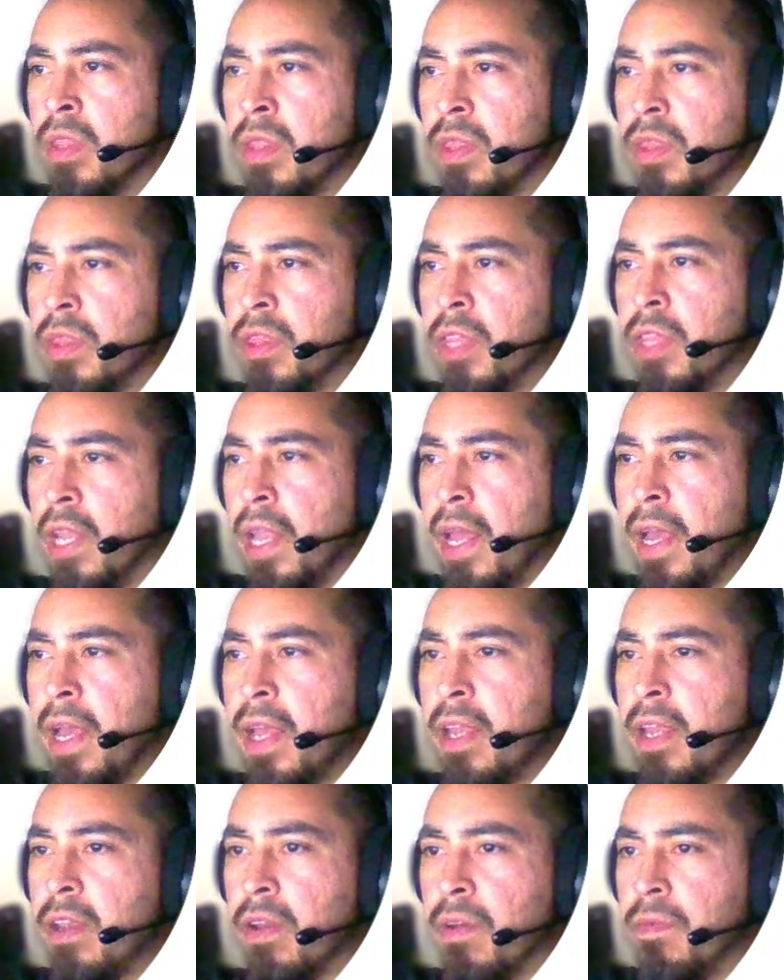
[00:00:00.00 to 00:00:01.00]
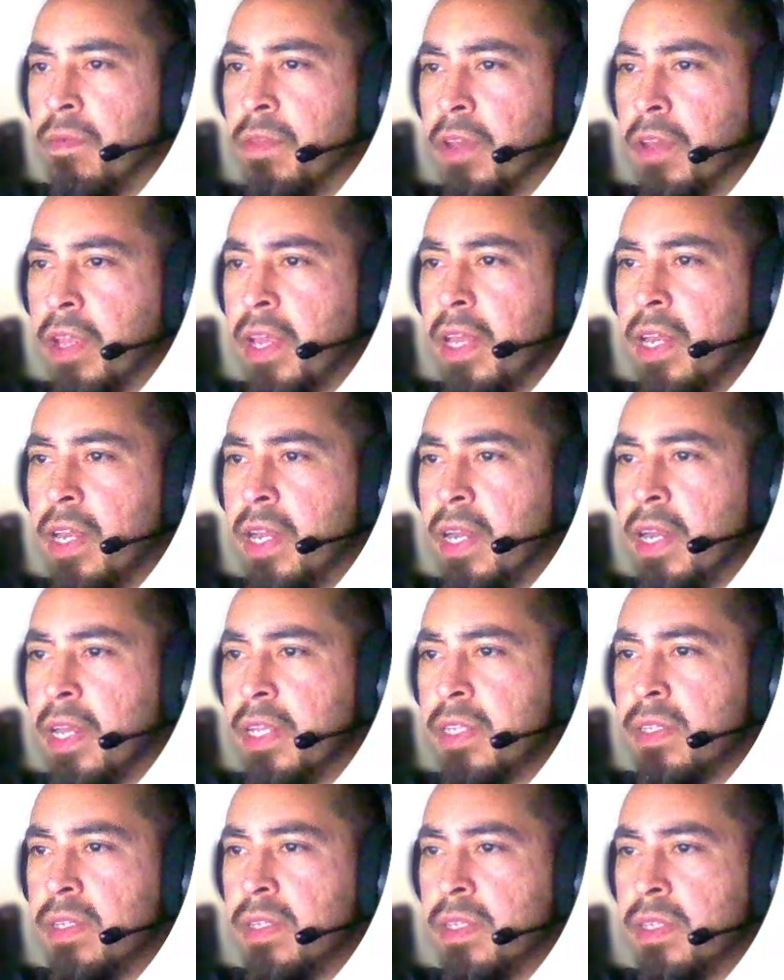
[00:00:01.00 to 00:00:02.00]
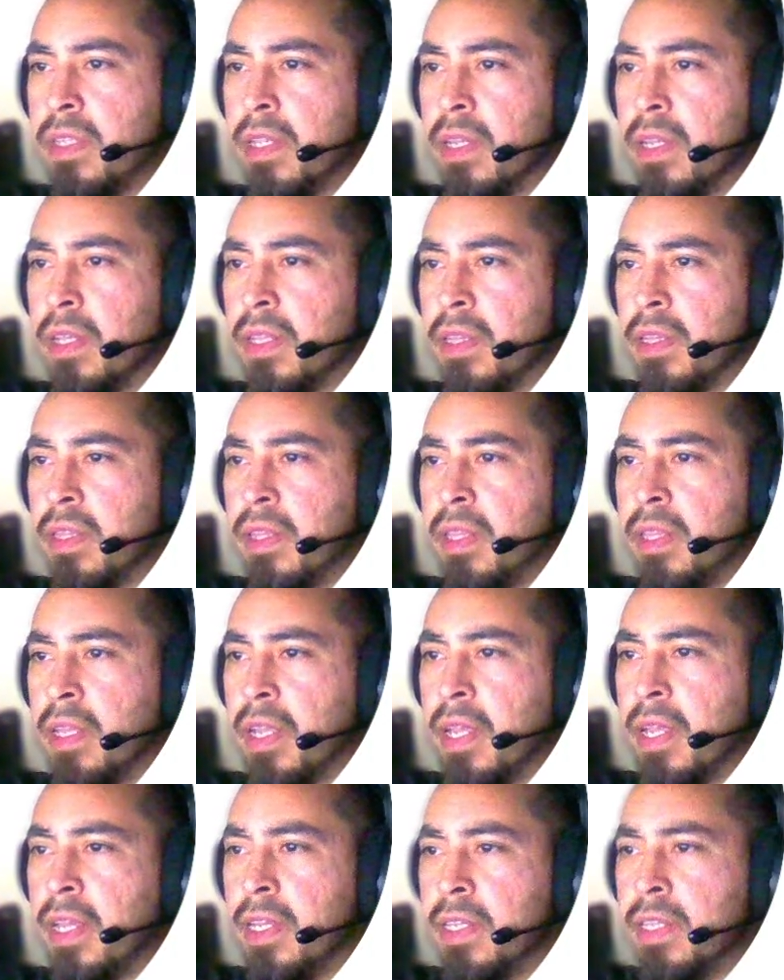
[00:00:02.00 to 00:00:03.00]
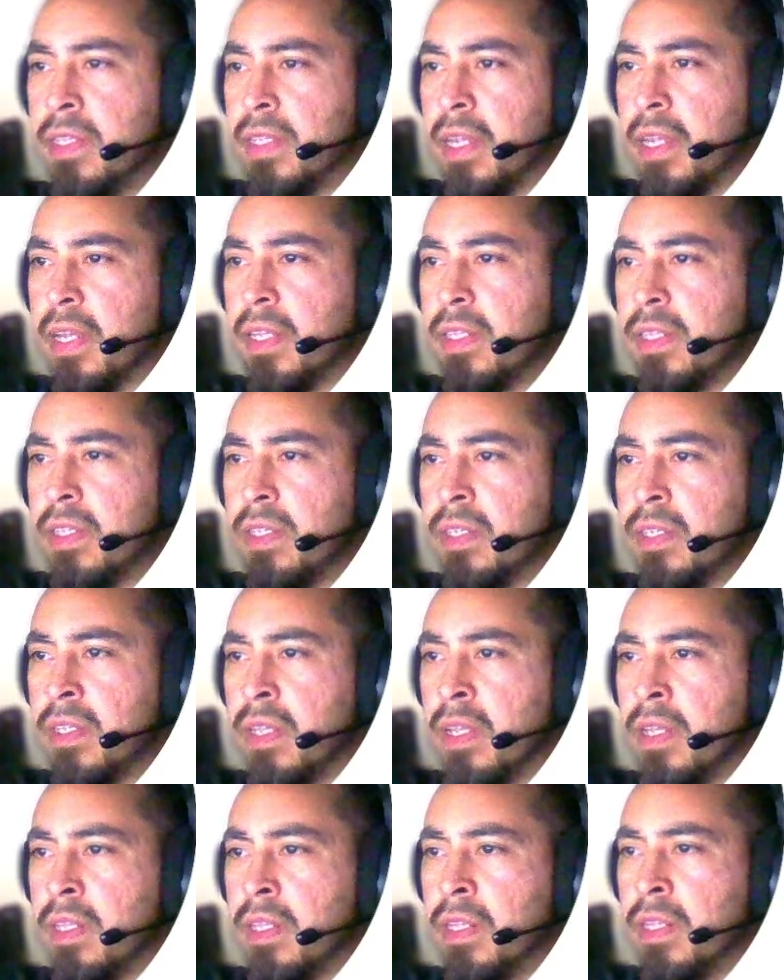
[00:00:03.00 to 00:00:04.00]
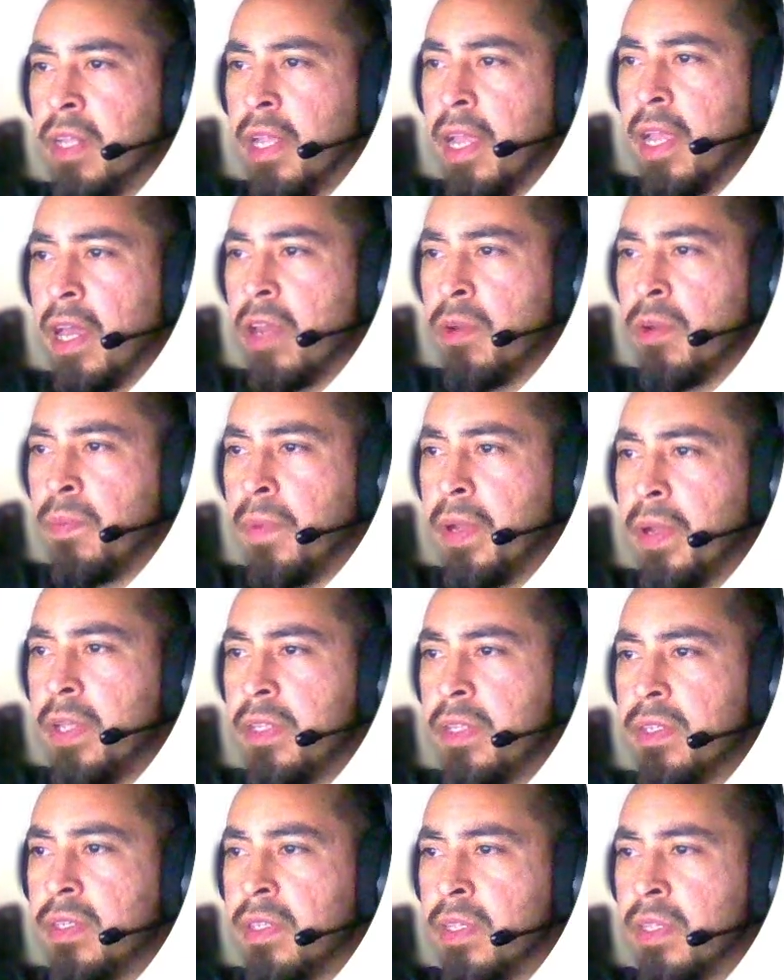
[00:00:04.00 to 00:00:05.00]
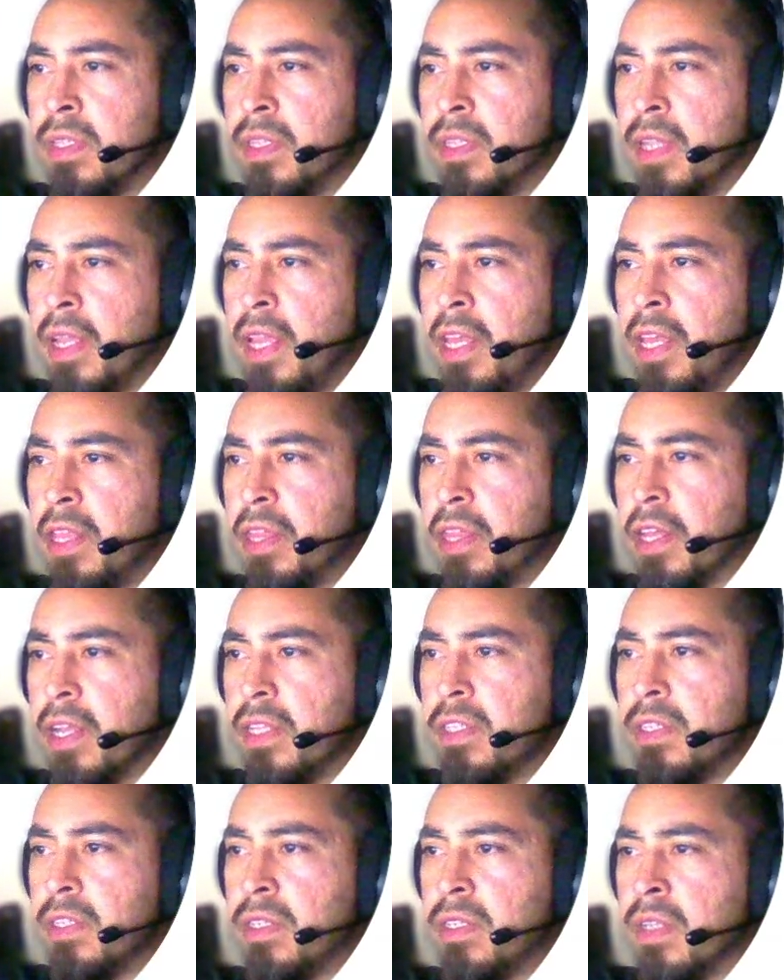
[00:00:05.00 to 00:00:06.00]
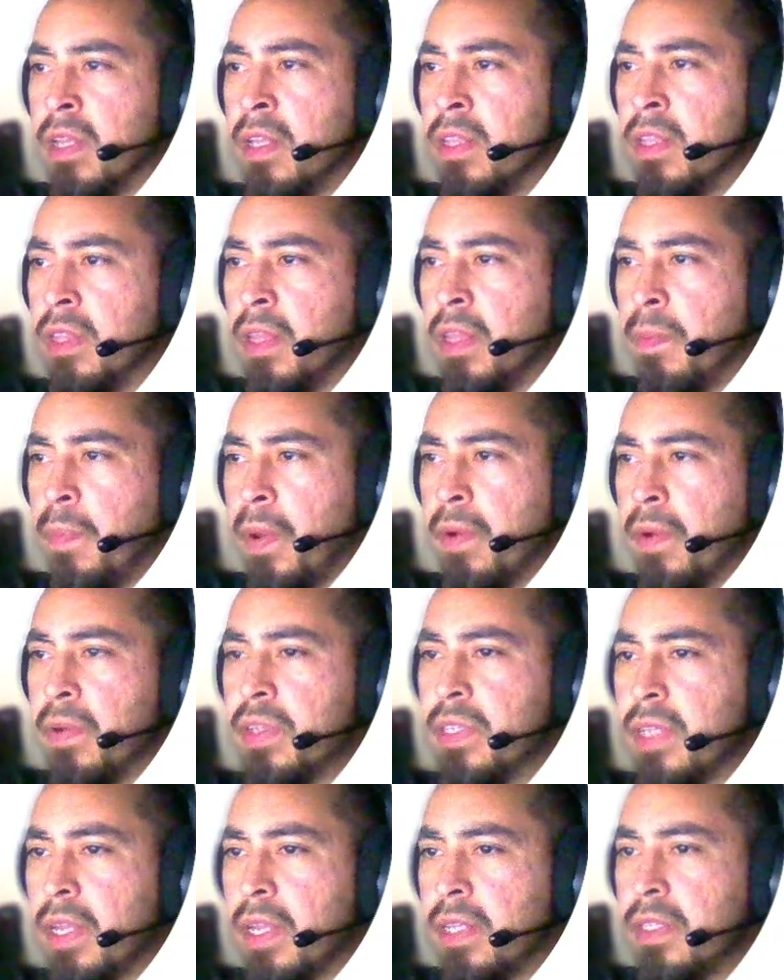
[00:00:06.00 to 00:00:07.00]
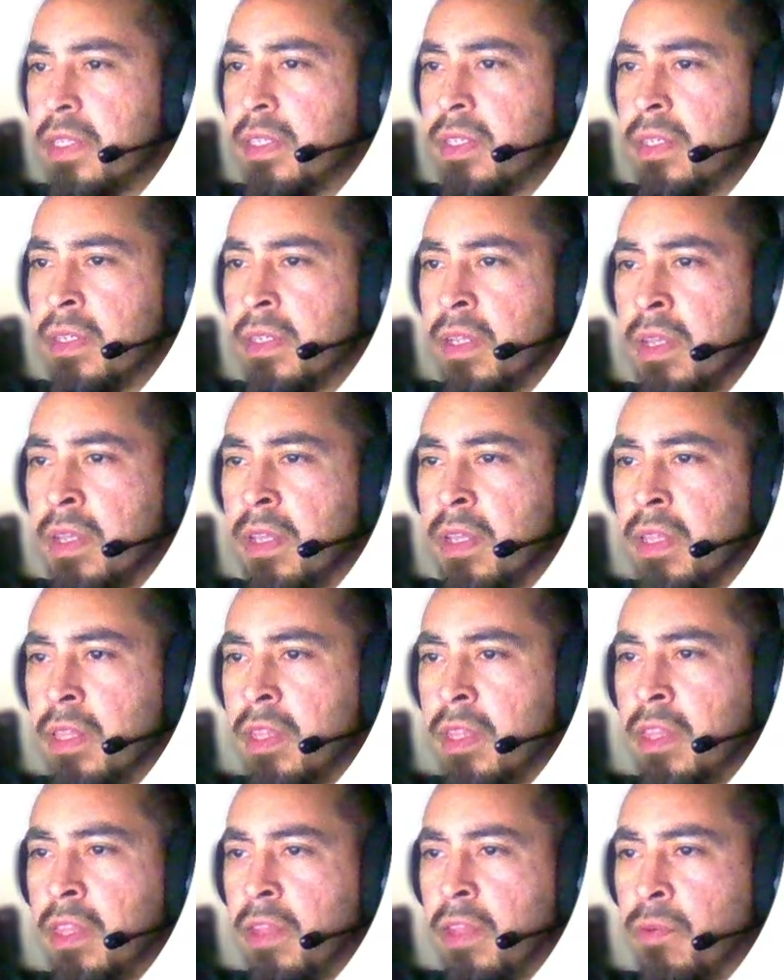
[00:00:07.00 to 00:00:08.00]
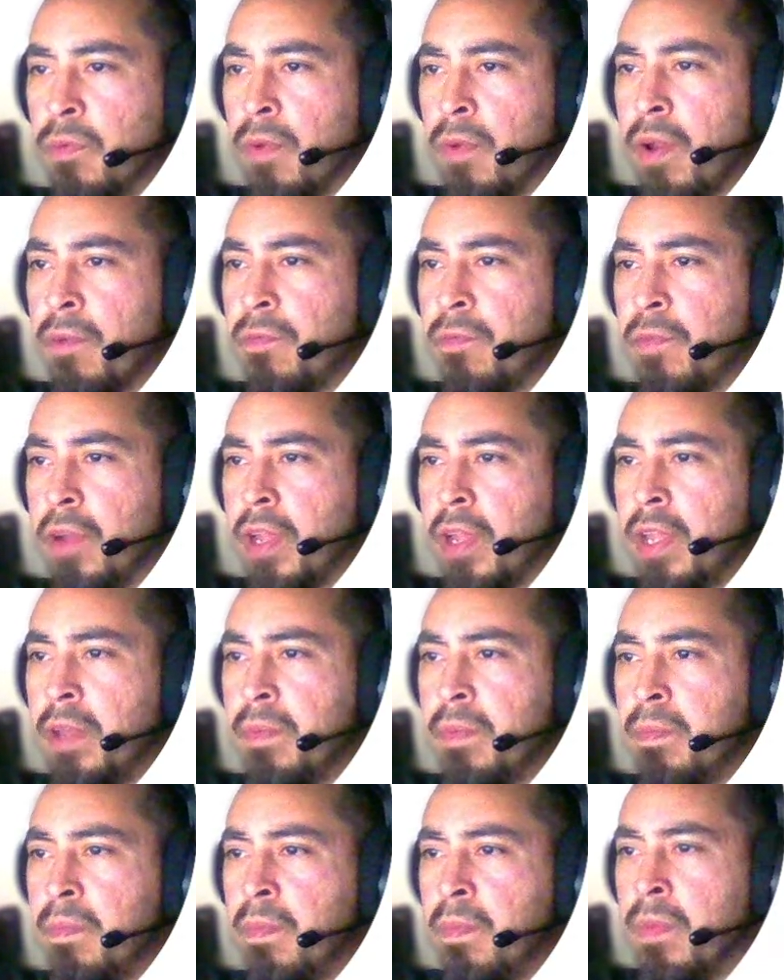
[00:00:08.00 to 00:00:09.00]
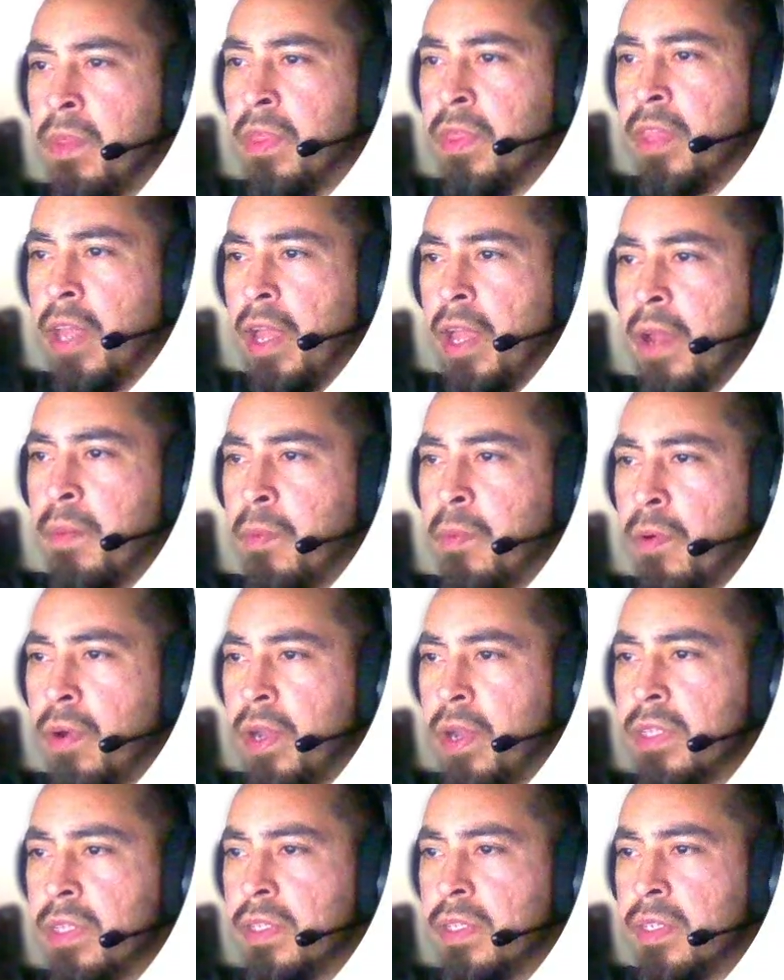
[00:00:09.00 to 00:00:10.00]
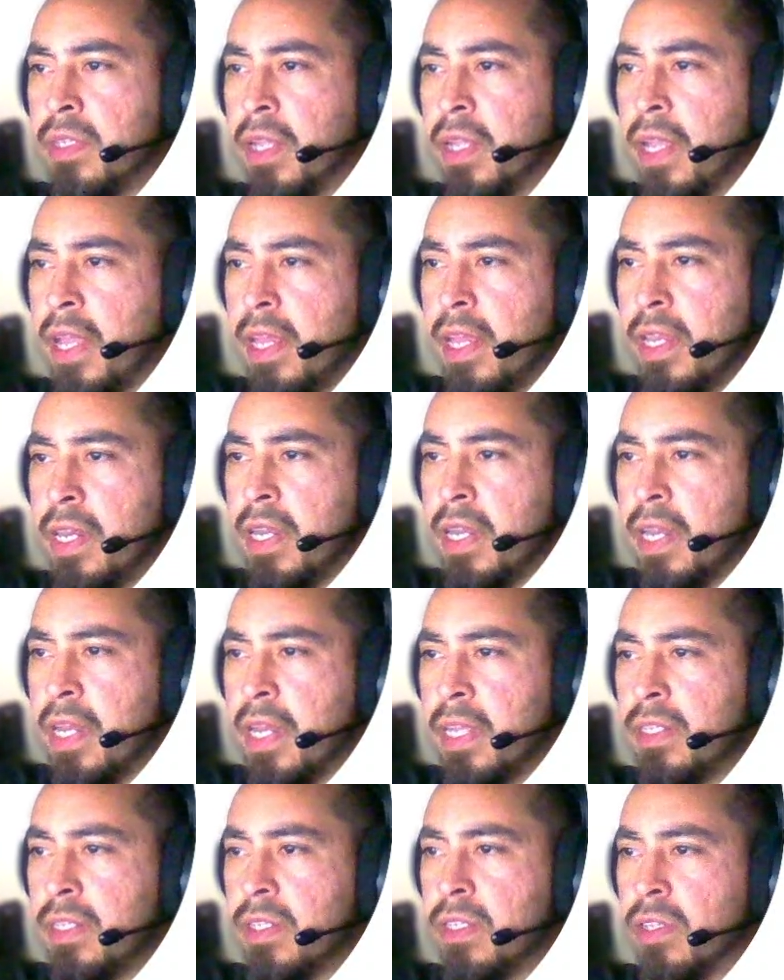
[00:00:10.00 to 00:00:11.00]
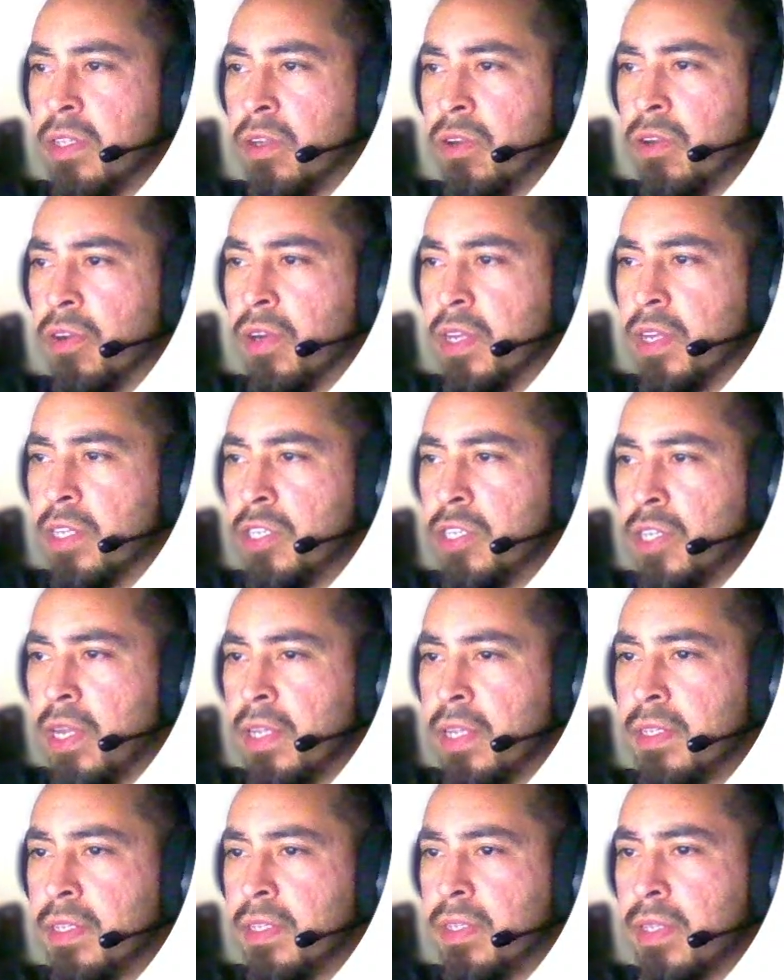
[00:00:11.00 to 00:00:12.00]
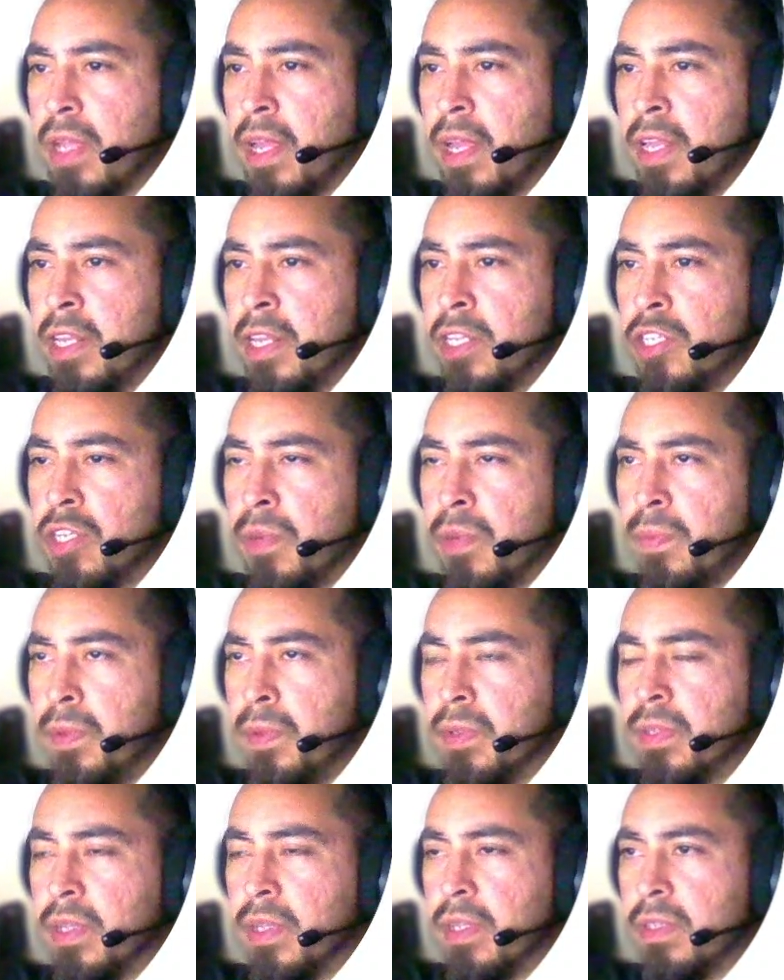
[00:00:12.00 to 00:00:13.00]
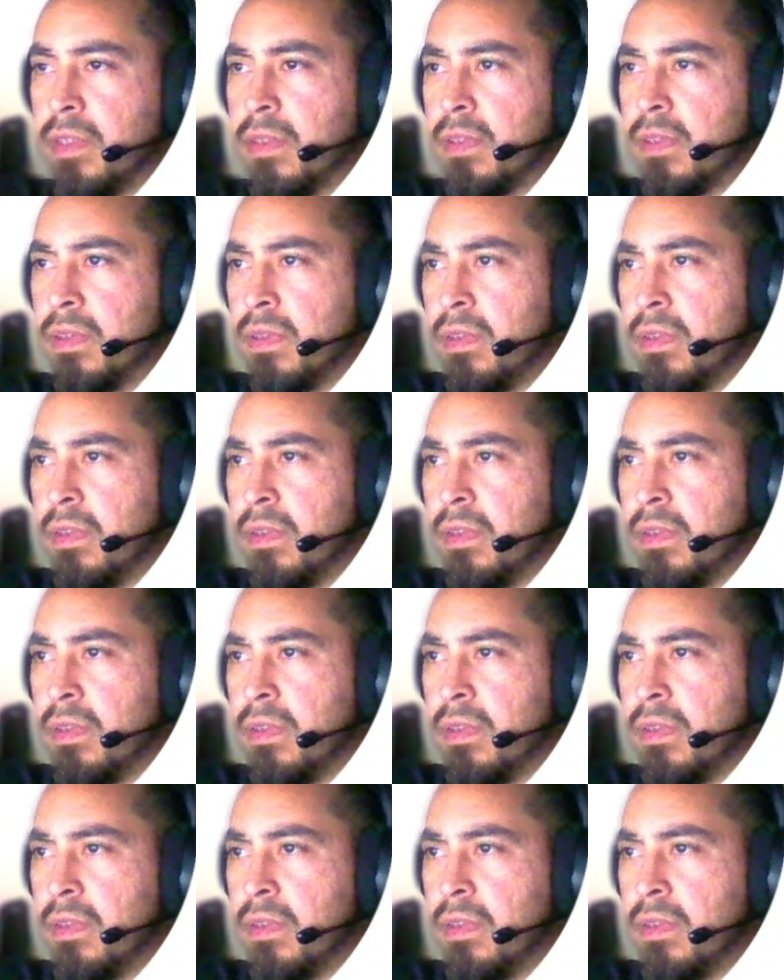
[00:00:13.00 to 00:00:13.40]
the land of the Canaanites, the Kenizzites, the Kadmonites, the Hittites, the Perizzites, the Rephaim, the Amorites, the Canaanites, the Girgashites, and the Jebusites.